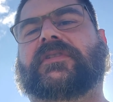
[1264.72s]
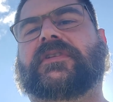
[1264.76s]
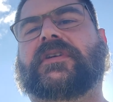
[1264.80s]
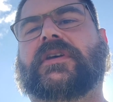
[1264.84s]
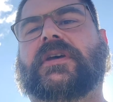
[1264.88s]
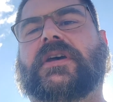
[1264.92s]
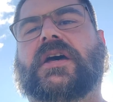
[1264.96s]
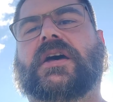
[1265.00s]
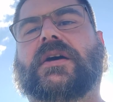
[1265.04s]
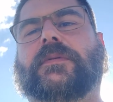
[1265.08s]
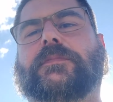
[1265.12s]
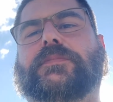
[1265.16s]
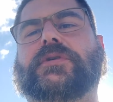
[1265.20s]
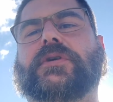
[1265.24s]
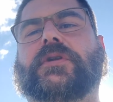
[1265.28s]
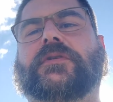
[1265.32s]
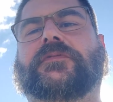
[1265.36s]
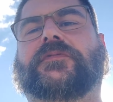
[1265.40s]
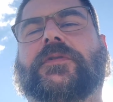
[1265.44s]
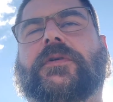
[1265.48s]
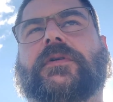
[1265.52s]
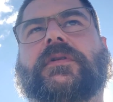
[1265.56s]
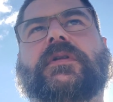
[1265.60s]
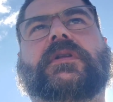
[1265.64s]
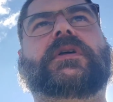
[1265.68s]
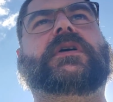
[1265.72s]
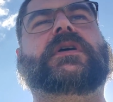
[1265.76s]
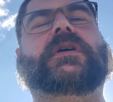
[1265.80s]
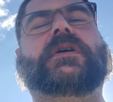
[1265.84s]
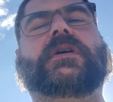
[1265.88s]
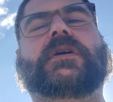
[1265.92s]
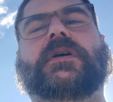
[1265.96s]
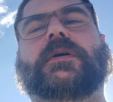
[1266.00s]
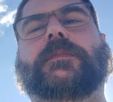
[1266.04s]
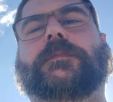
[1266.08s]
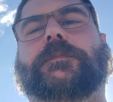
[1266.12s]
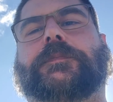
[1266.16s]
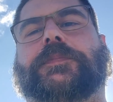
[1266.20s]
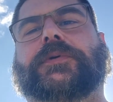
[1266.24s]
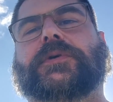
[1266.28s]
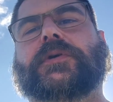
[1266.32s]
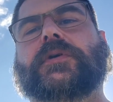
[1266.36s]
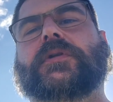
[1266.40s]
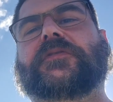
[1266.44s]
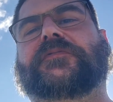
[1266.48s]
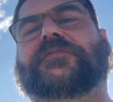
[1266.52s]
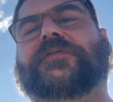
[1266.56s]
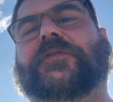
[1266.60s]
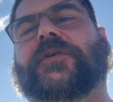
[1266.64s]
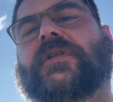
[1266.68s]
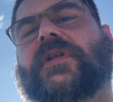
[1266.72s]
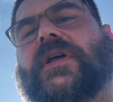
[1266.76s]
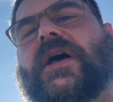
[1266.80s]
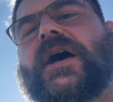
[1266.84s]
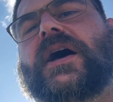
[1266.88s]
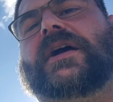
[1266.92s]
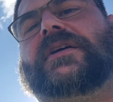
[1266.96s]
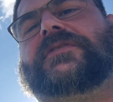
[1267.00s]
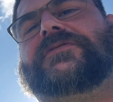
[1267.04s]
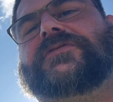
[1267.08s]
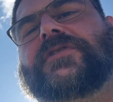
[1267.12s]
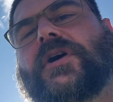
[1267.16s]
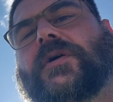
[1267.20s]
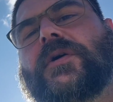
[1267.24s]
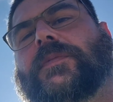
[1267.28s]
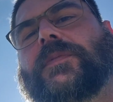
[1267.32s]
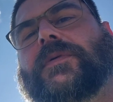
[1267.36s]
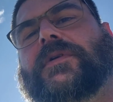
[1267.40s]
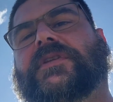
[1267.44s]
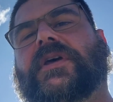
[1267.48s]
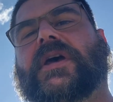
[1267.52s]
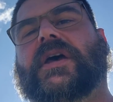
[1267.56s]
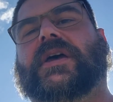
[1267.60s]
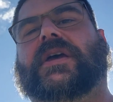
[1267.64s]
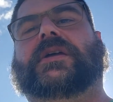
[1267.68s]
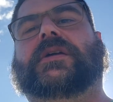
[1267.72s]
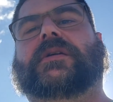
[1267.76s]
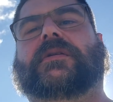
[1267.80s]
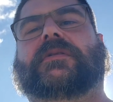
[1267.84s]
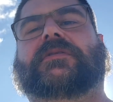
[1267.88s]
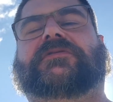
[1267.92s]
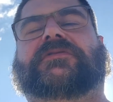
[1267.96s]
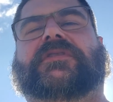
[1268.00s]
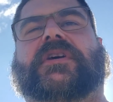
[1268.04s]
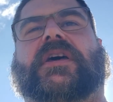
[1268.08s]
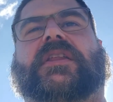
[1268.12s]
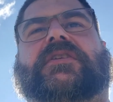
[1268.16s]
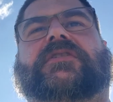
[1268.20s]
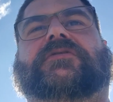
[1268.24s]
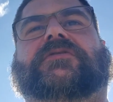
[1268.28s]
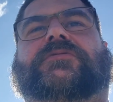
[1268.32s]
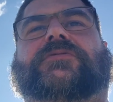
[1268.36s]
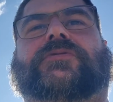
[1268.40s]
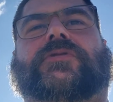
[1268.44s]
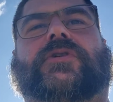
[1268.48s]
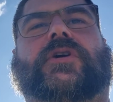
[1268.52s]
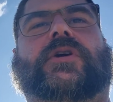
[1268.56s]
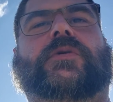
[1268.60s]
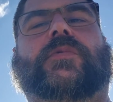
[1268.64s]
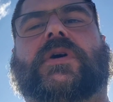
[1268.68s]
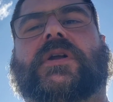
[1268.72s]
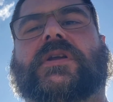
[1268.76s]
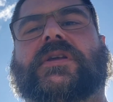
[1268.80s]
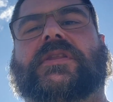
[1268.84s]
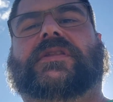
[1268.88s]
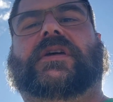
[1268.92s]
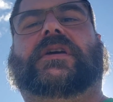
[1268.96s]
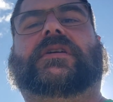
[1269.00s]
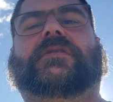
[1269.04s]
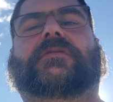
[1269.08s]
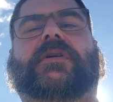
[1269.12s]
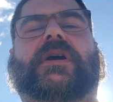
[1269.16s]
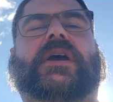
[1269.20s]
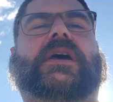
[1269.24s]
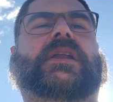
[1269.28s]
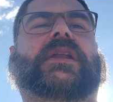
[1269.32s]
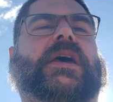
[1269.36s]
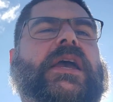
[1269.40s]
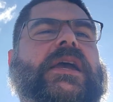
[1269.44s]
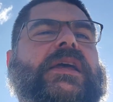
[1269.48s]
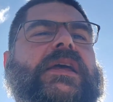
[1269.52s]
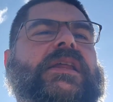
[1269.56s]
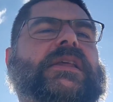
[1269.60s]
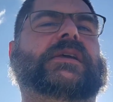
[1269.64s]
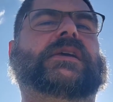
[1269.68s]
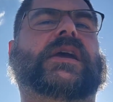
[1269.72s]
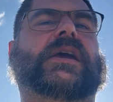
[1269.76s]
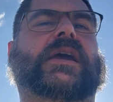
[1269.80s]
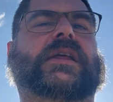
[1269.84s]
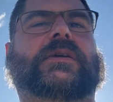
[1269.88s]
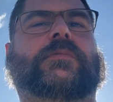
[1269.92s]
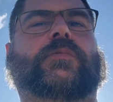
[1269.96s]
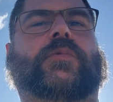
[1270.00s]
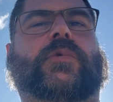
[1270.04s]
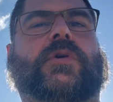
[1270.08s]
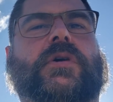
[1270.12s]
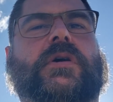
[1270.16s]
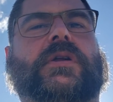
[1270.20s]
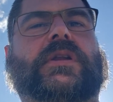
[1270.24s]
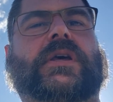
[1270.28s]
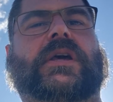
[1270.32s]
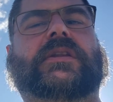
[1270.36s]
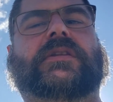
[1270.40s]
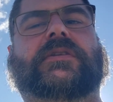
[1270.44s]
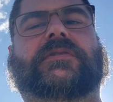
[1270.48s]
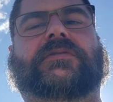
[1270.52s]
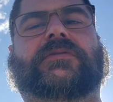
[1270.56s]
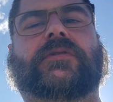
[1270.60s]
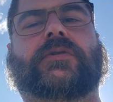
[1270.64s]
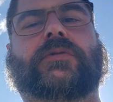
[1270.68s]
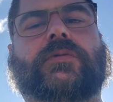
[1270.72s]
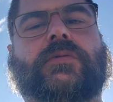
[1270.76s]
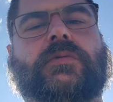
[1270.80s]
Beautiful, beautiful October day here in Southeast Missouri. What do you think, Grant? 80, 81, 82?